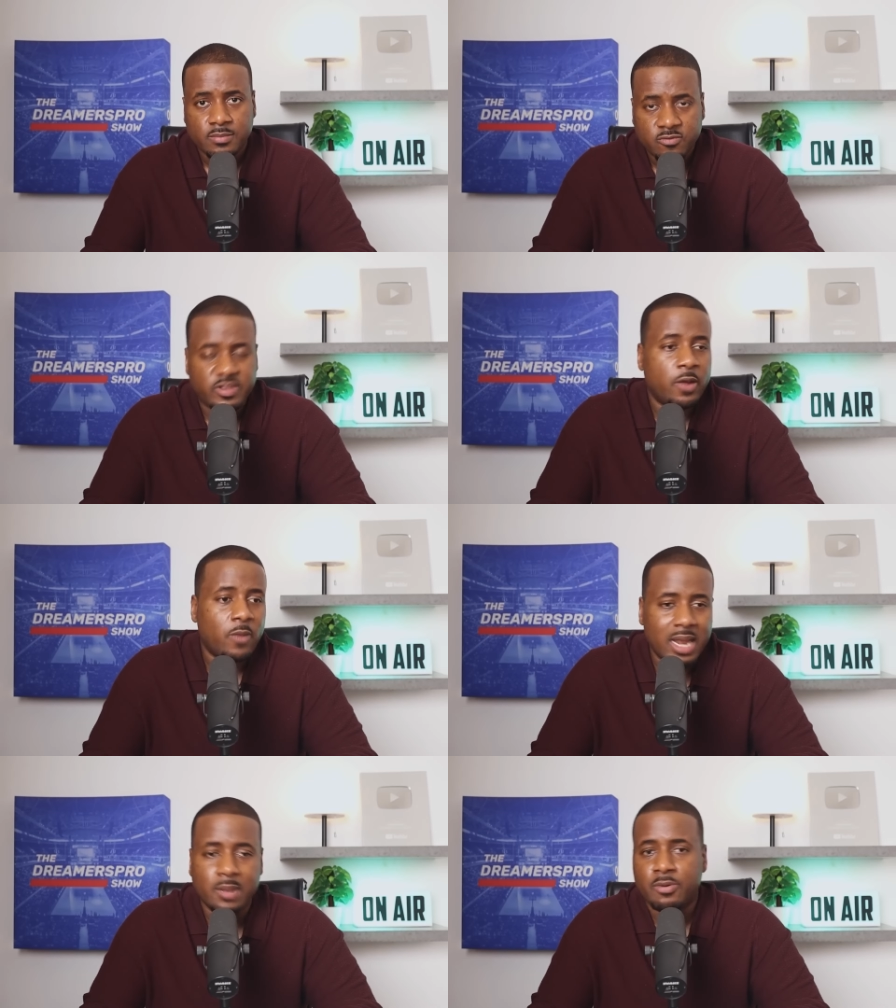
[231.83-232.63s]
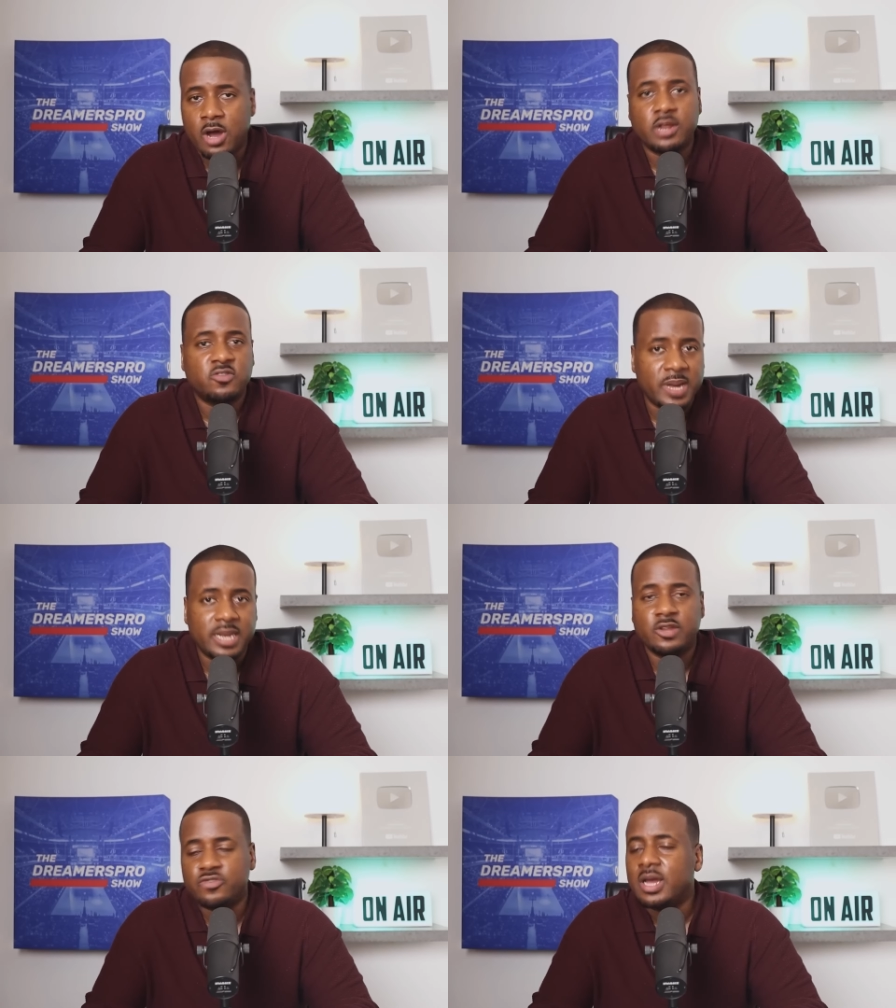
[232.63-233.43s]
saying why LeBron is
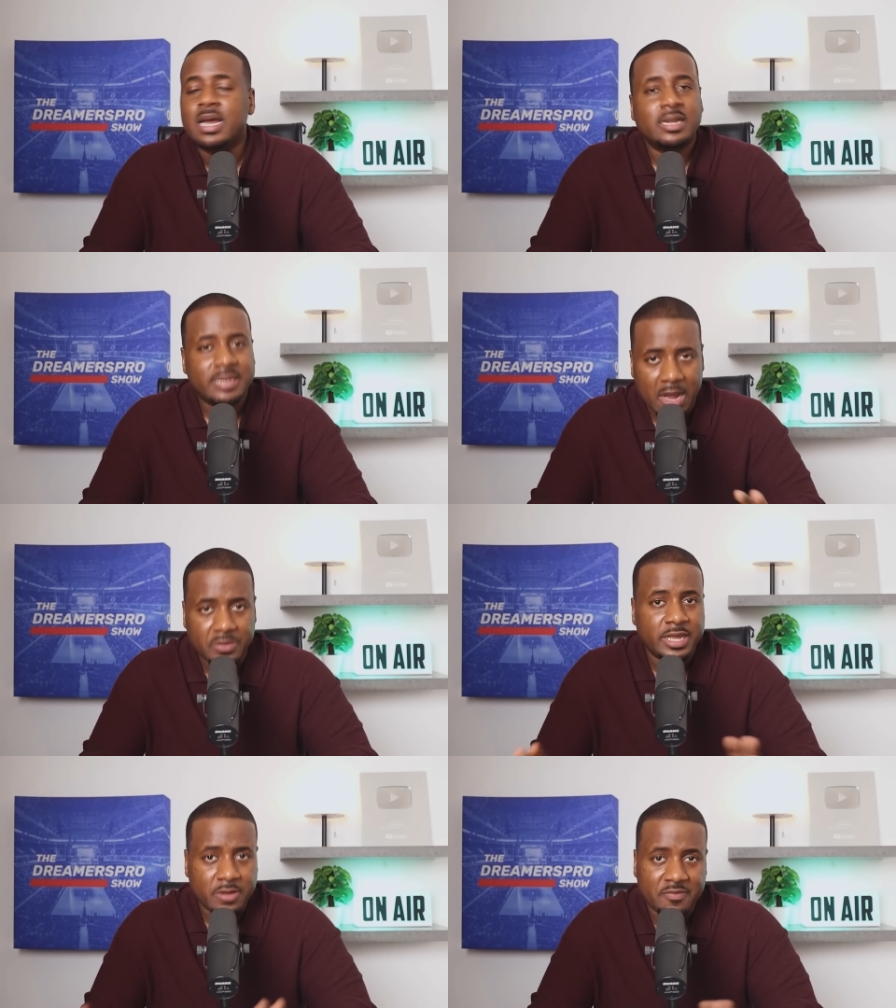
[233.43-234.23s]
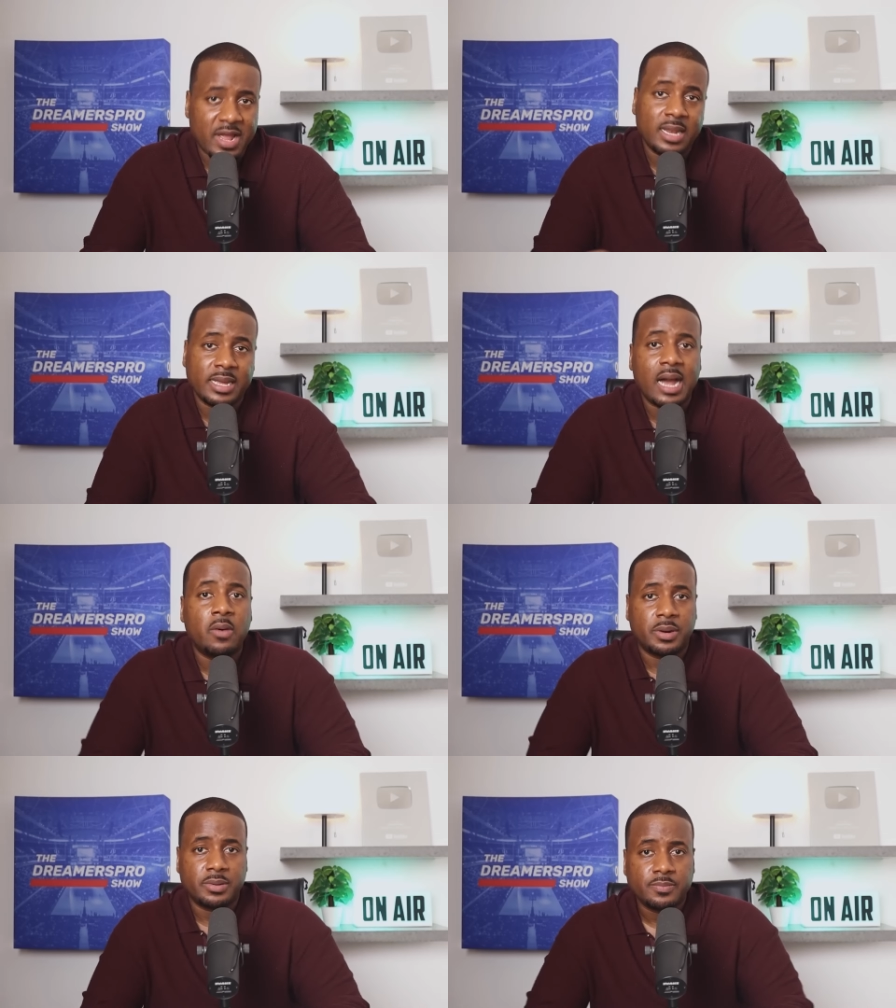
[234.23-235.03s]
better than Jordan. Doubt then you have Colin
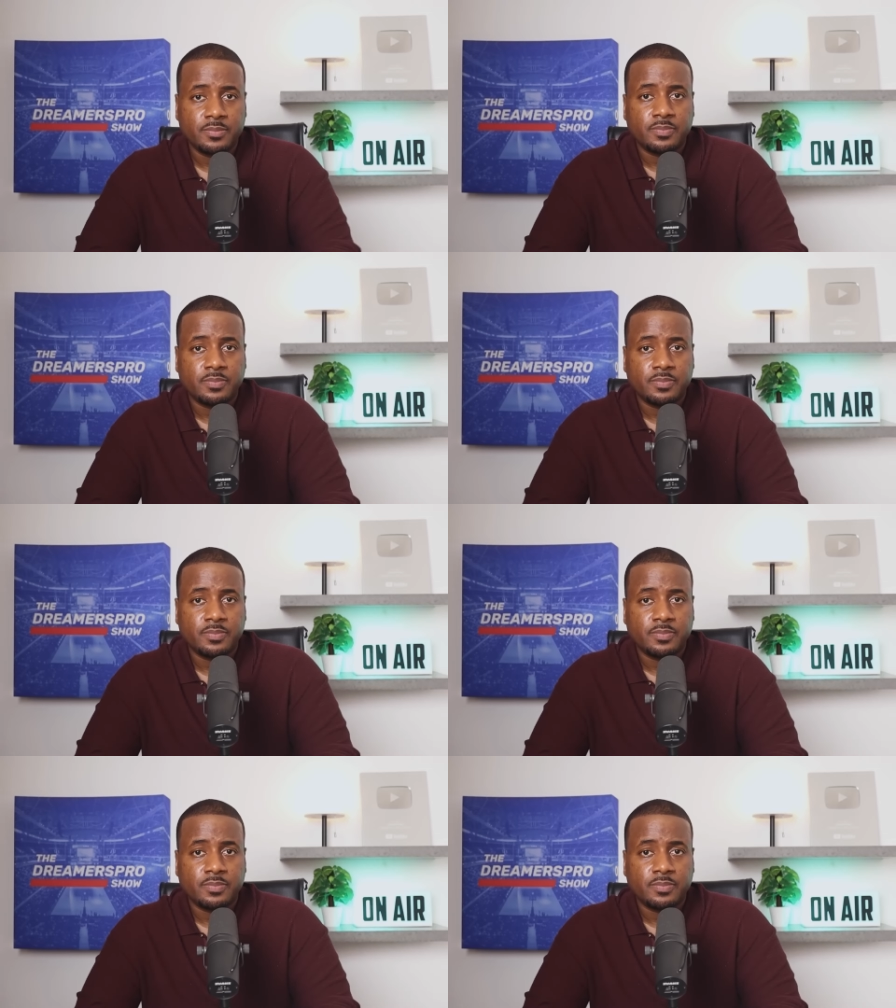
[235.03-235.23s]
Cowherd.